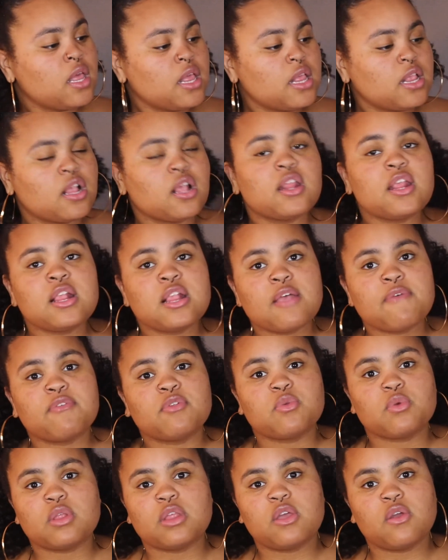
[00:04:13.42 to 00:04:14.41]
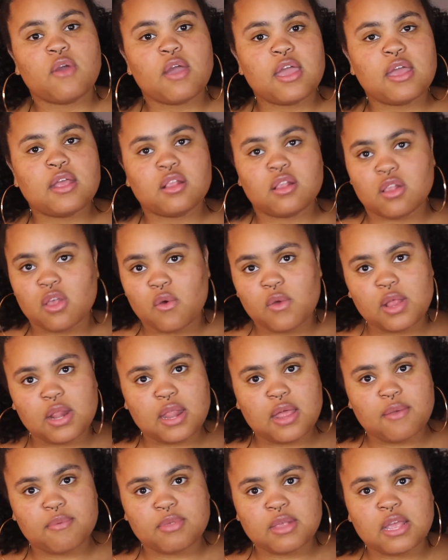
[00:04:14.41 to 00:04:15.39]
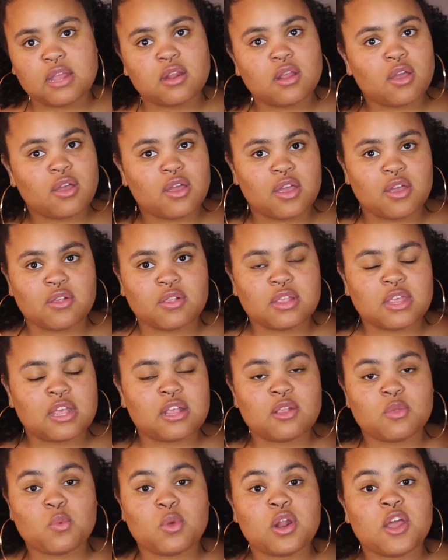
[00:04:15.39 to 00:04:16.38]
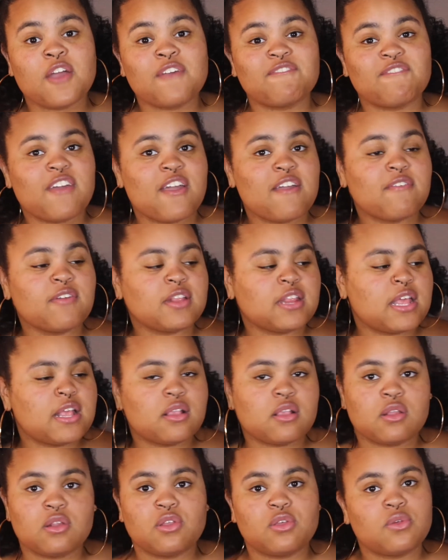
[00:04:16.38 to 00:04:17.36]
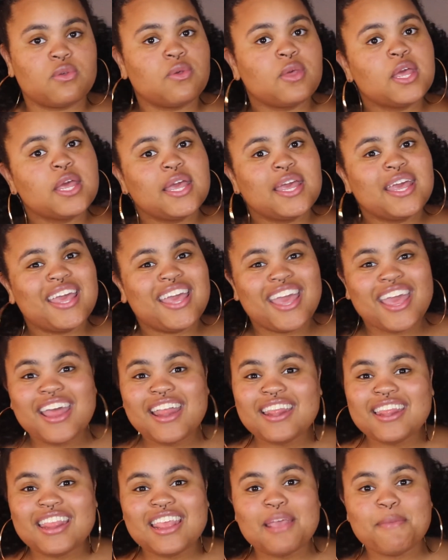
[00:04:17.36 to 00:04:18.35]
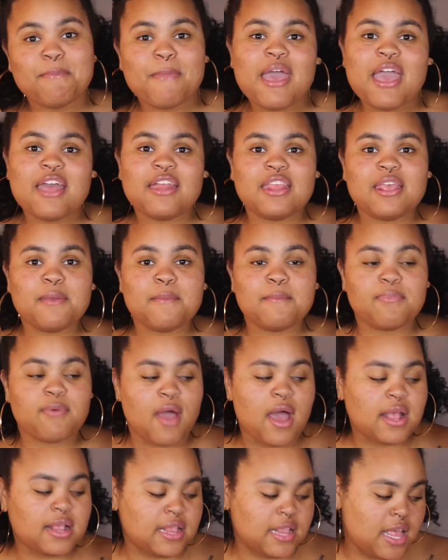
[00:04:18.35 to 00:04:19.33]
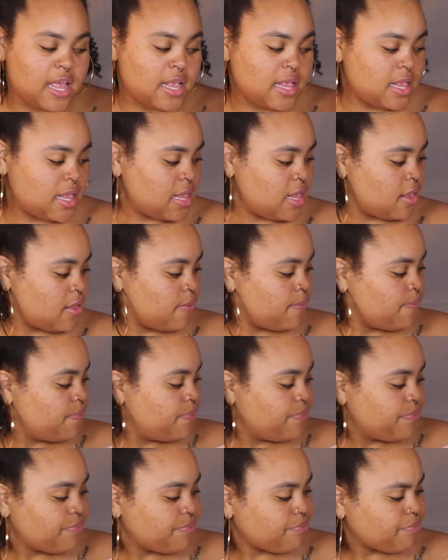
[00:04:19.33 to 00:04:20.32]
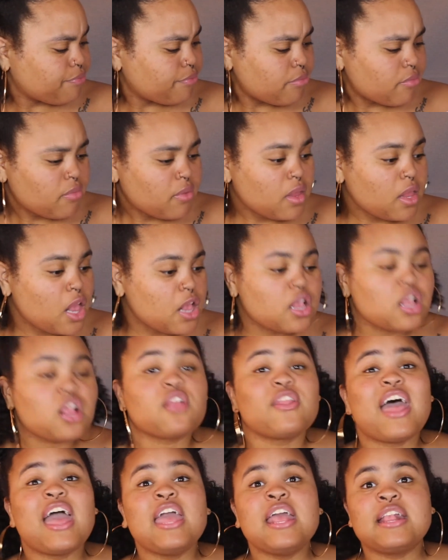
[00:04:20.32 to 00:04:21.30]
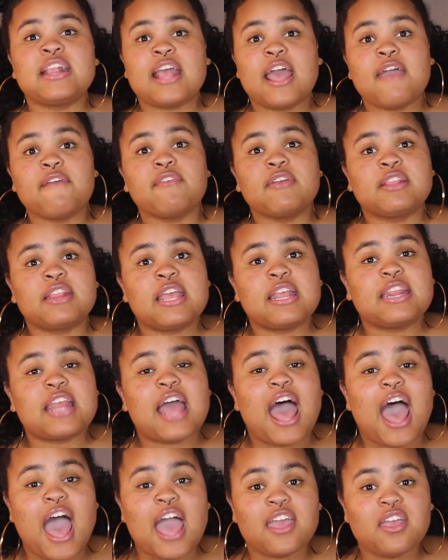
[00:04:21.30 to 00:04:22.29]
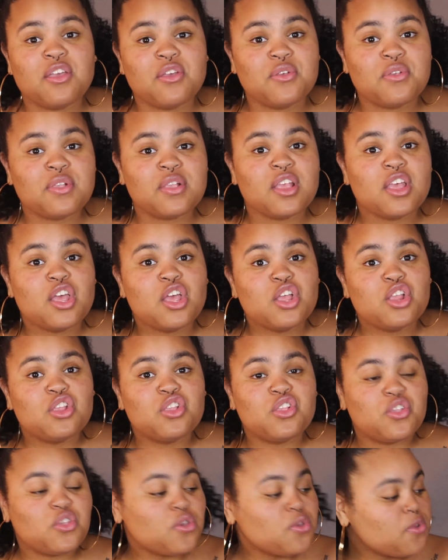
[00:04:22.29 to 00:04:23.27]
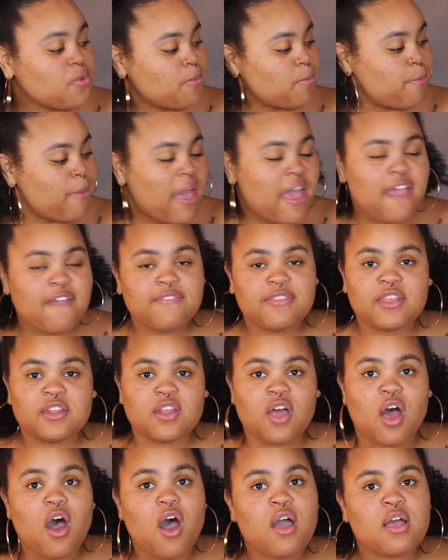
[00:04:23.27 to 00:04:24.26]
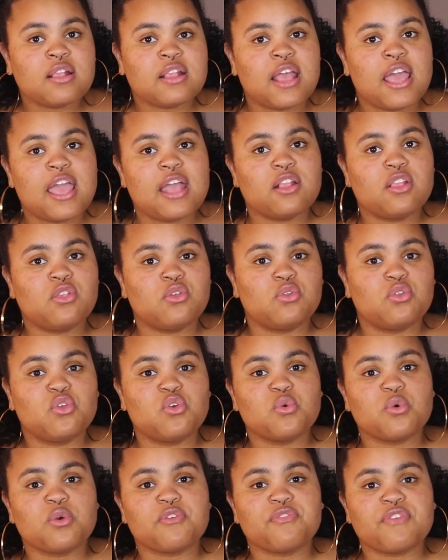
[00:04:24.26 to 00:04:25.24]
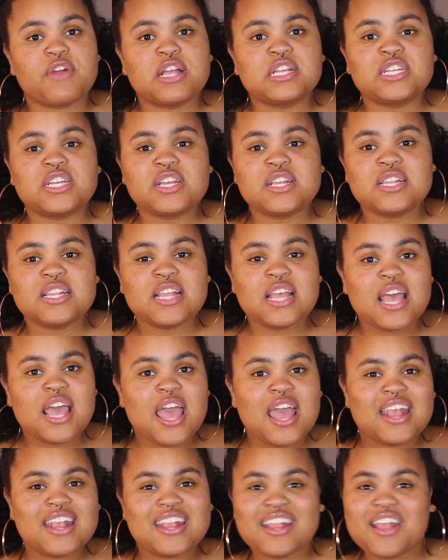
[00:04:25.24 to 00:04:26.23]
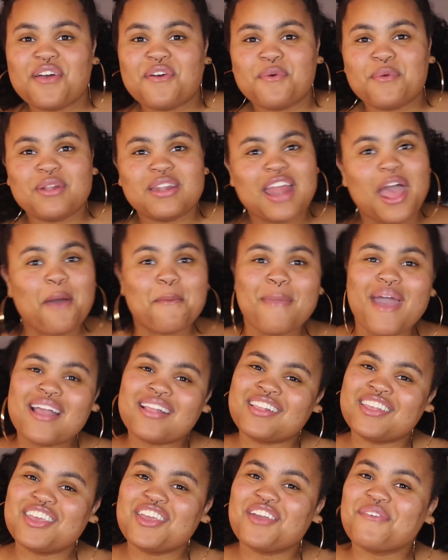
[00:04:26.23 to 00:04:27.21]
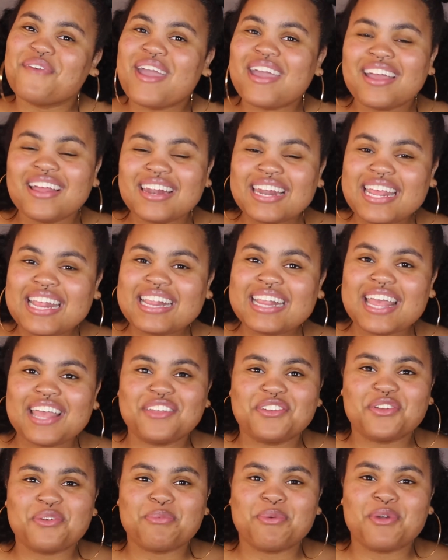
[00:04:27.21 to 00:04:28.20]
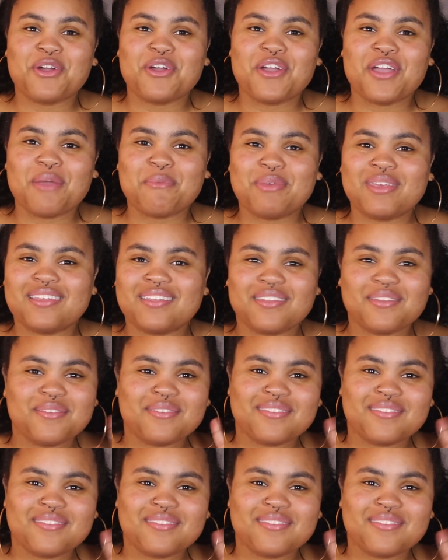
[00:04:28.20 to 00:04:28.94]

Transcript: So this stuff is really great. Zoe loves getting her ears clean. It's one of her favorite things to do in the bathing process. So that is everything that I use to bathe the dogs and to do refreshers. So now back to your regularly scheduled programming.